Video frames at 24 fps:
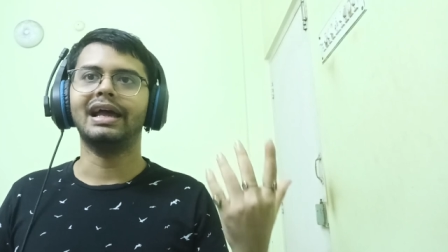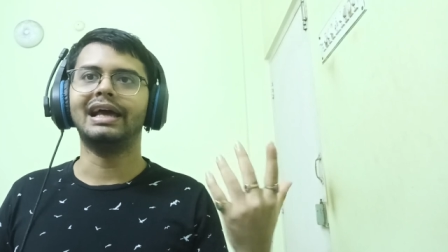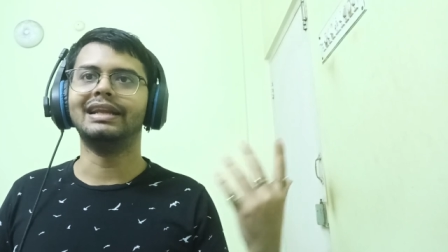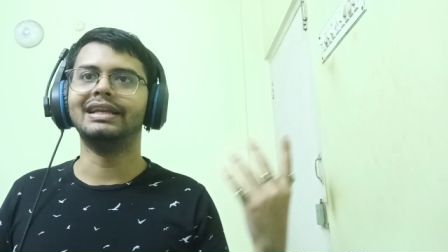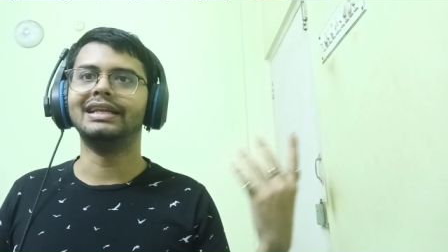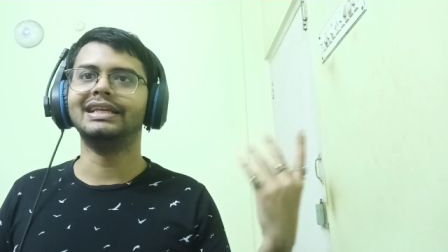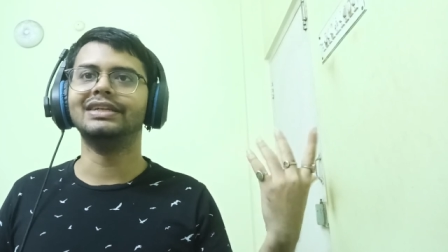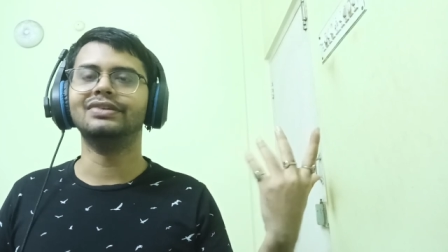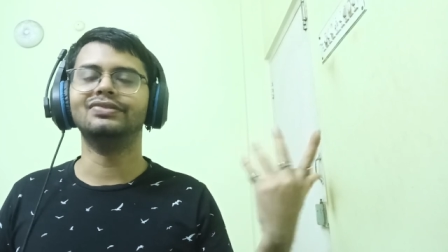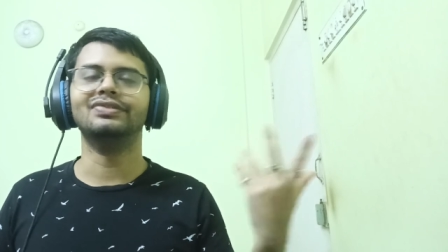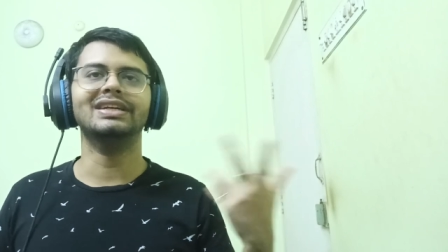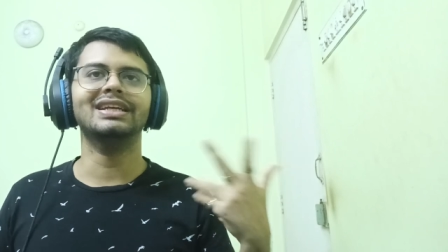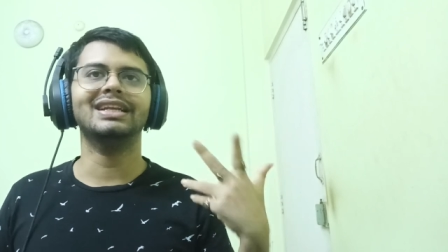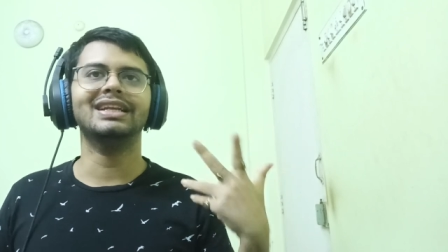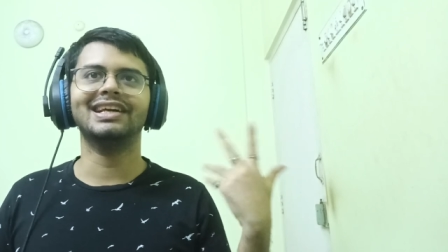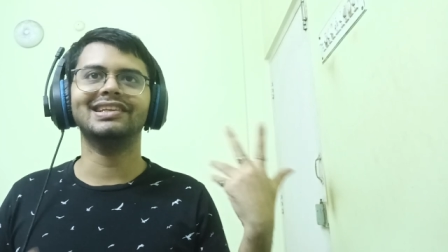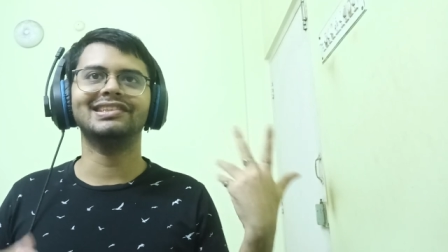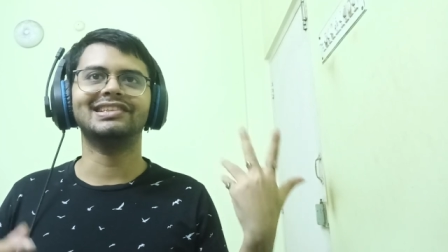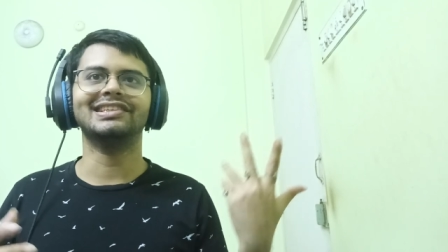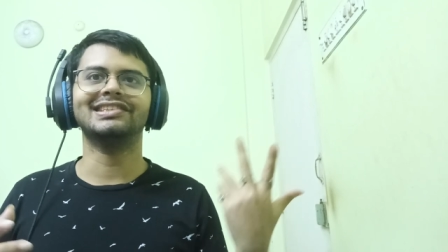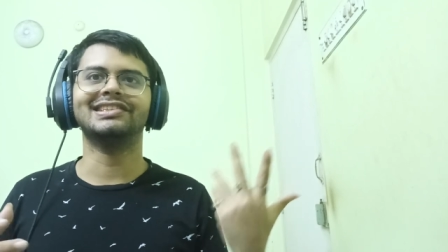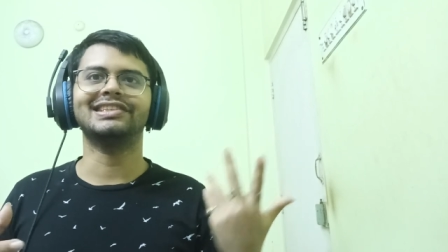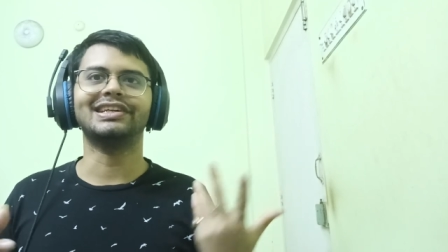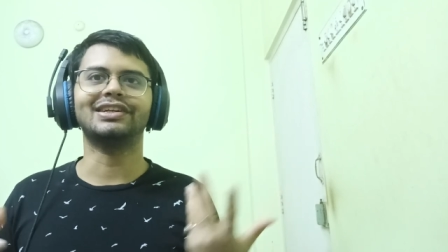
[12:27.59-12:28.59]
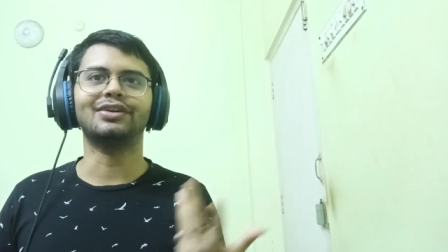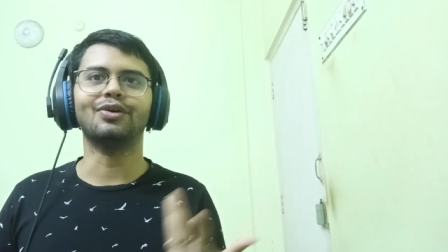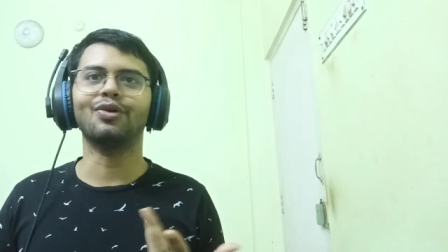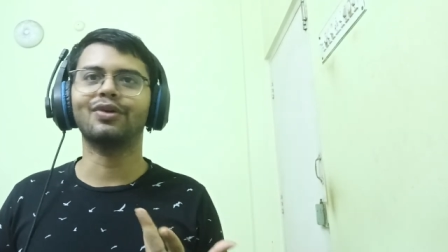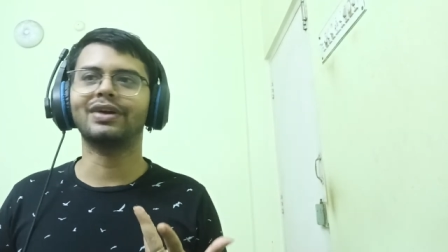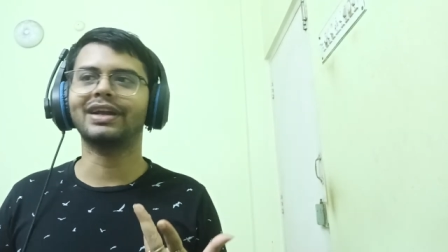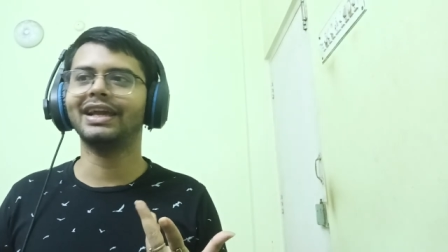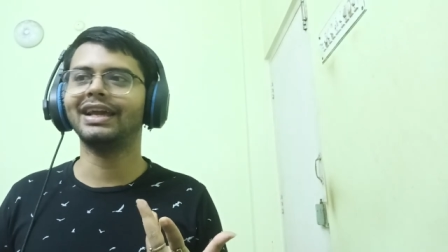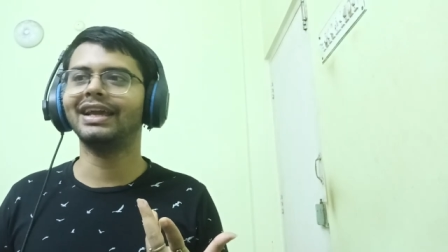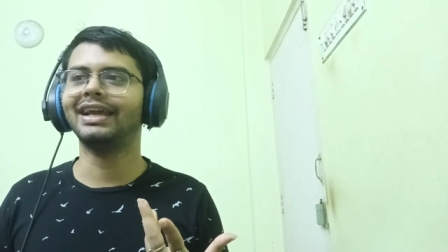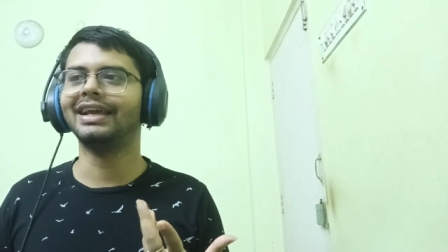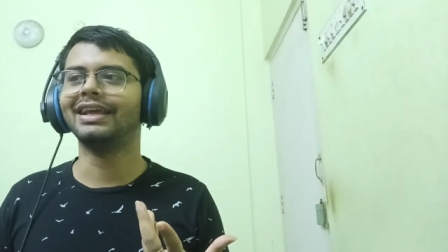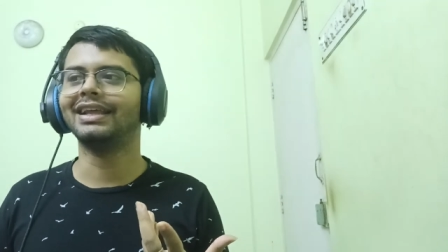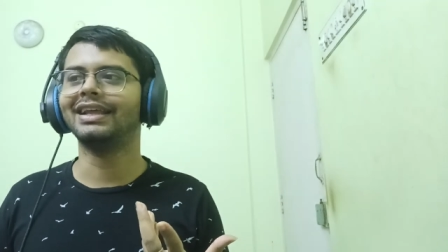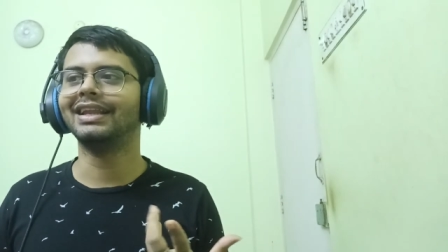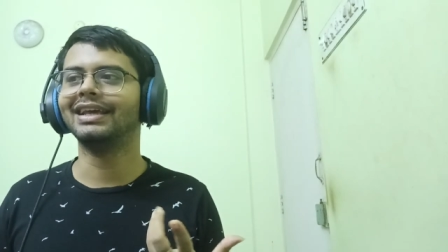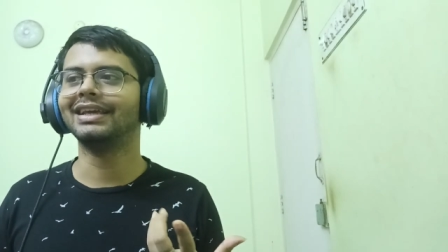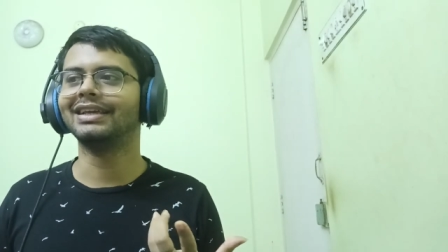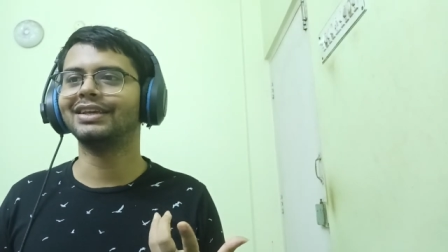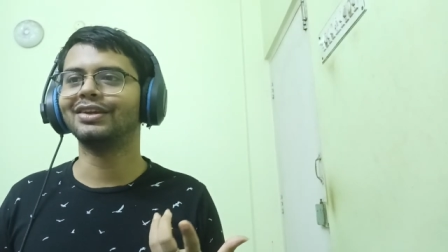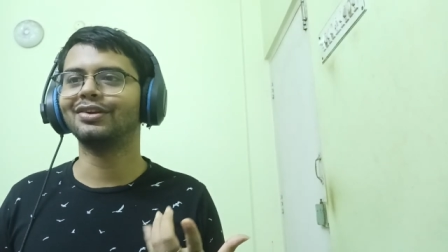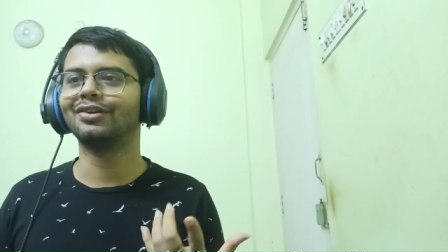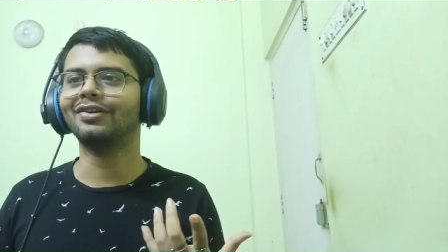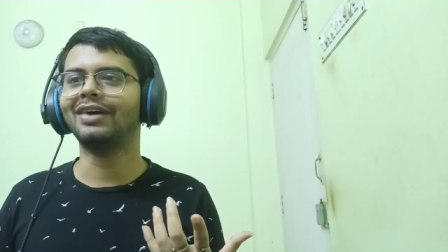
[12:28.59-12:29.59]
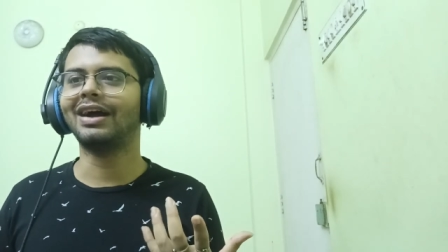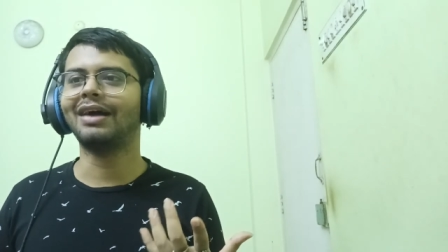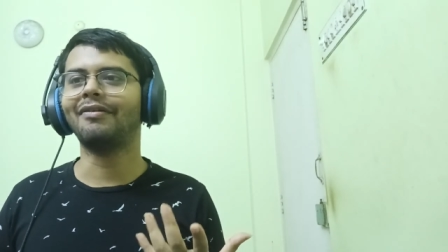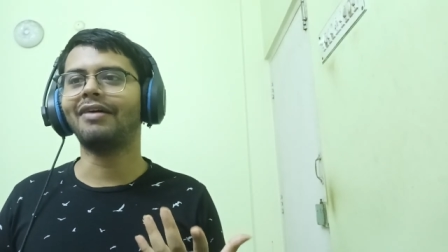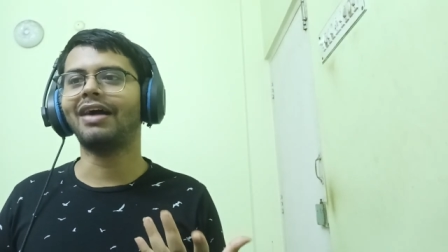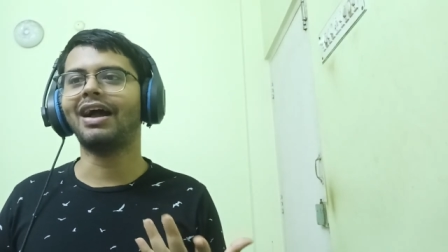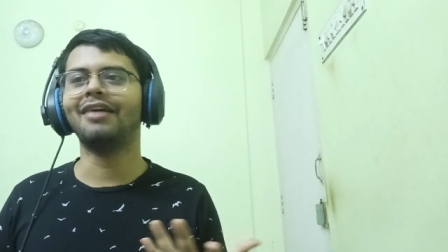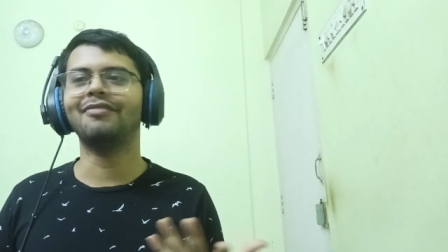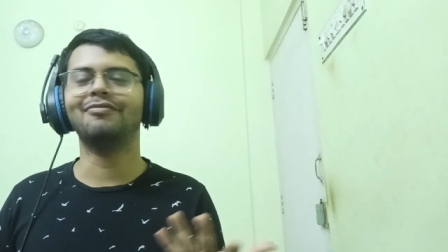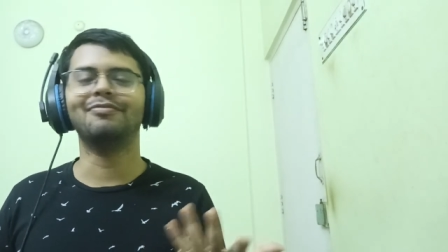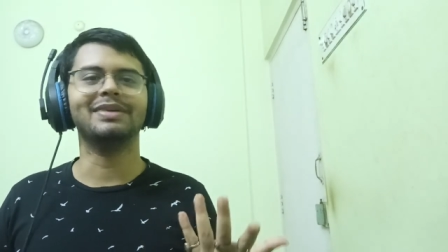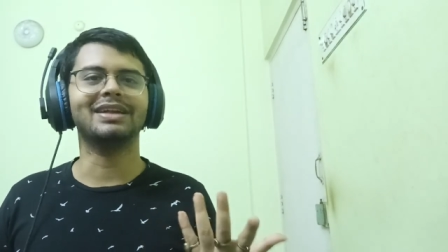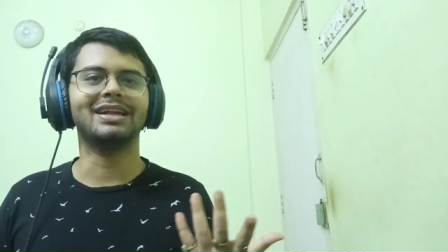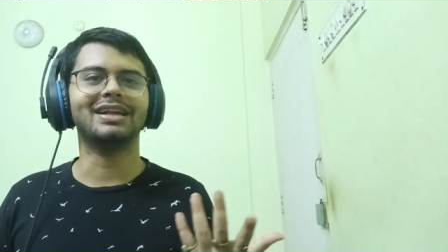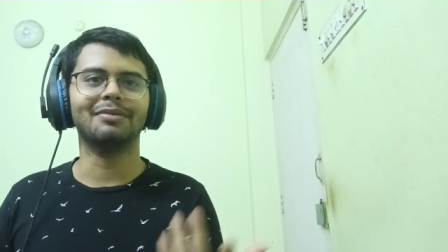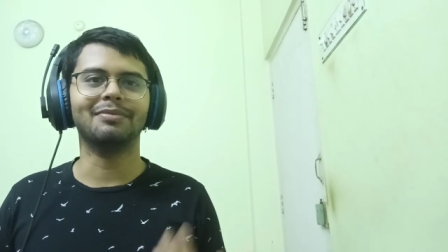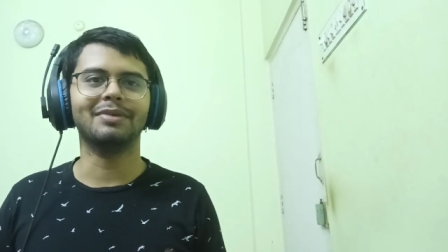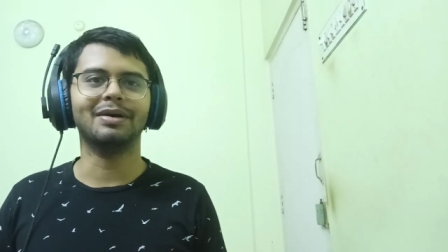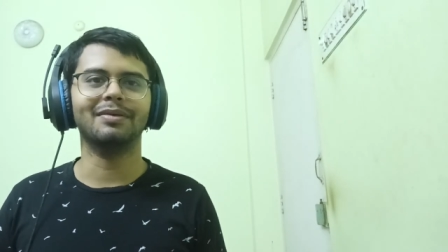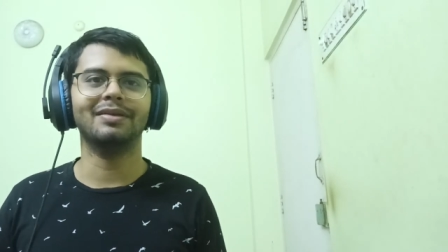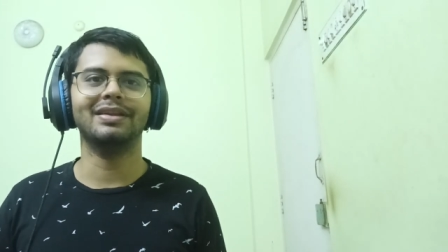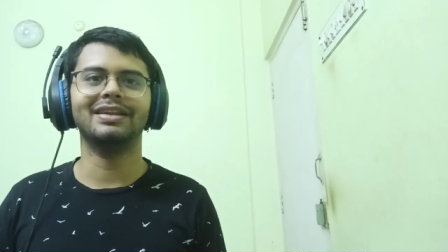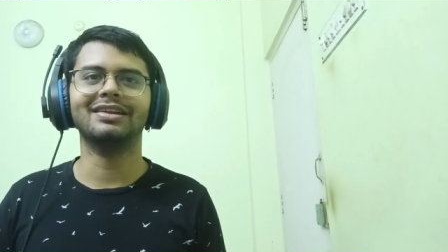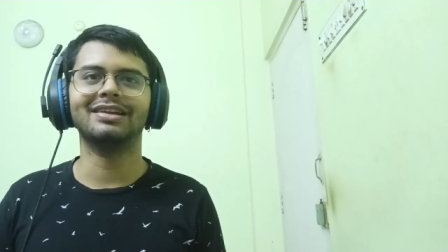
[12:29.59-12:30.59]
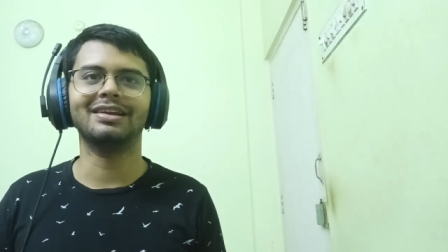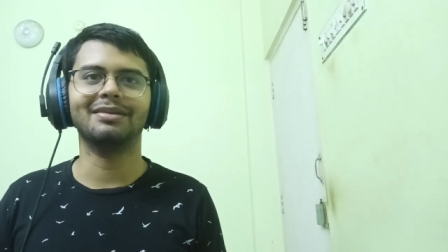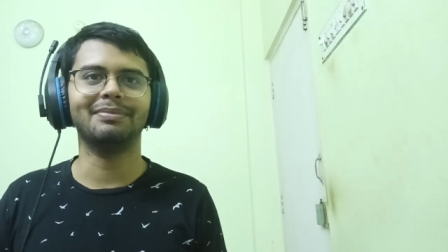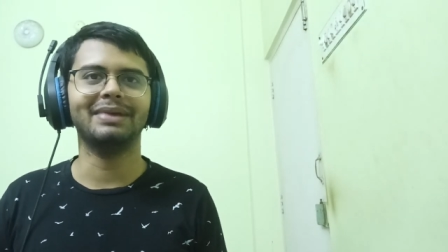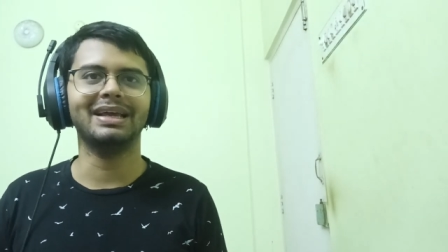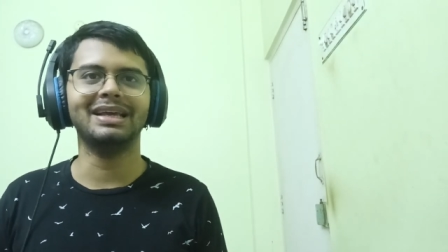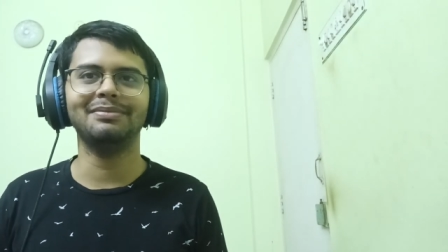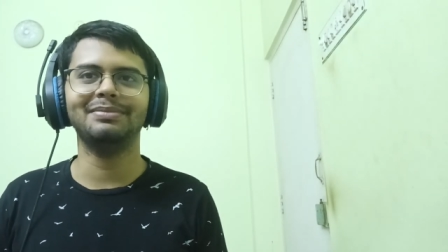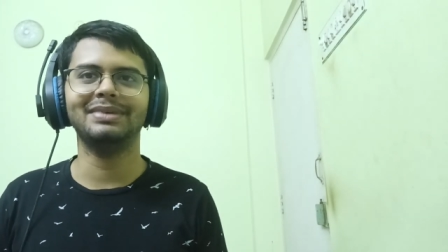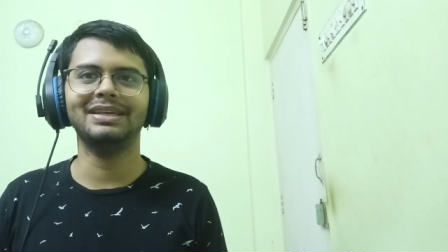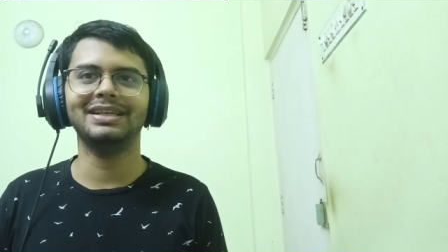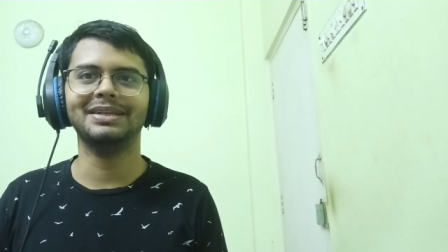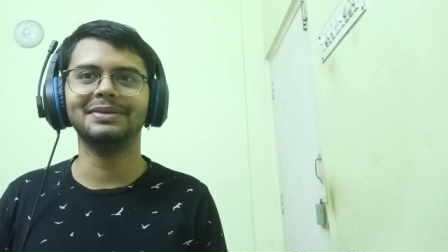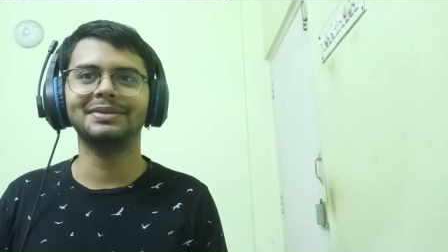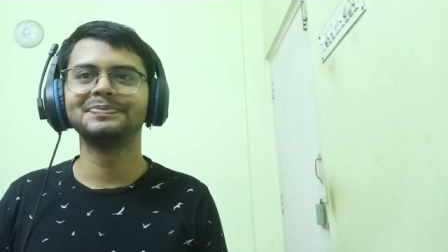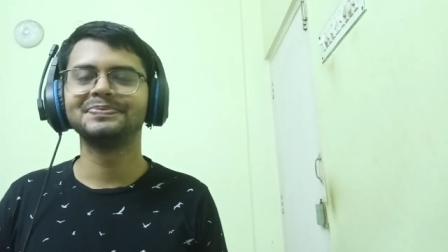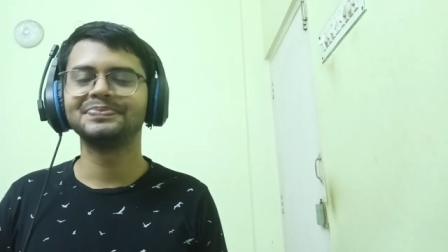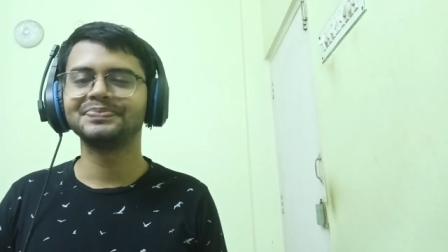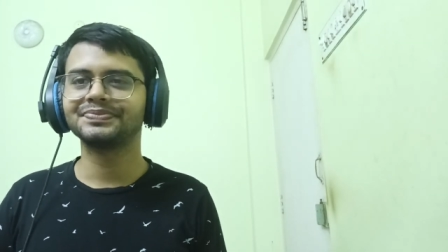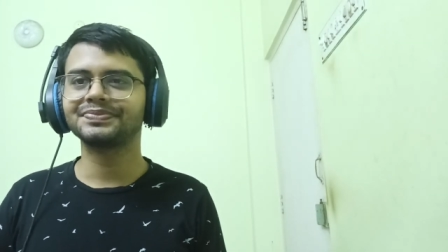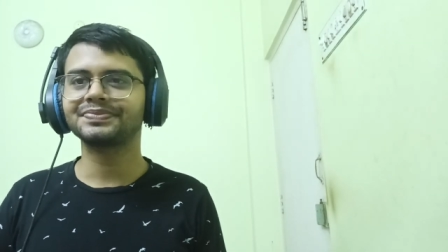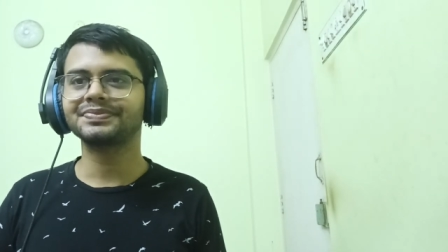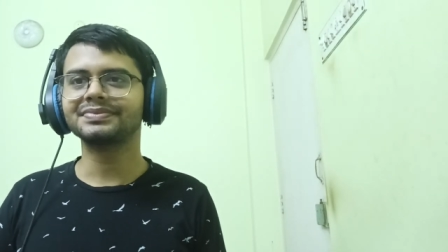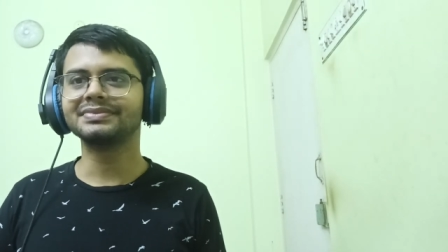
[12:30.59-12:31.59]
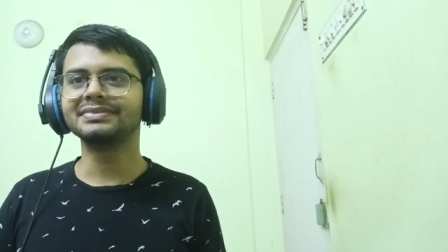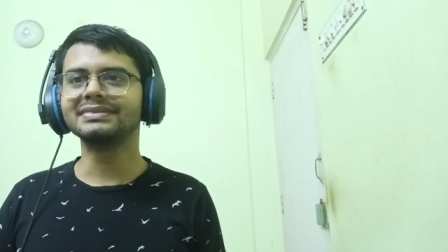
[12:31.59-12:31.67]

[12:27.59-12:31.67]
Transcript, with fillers: and he realizes that okay like you know I, i've become a little baby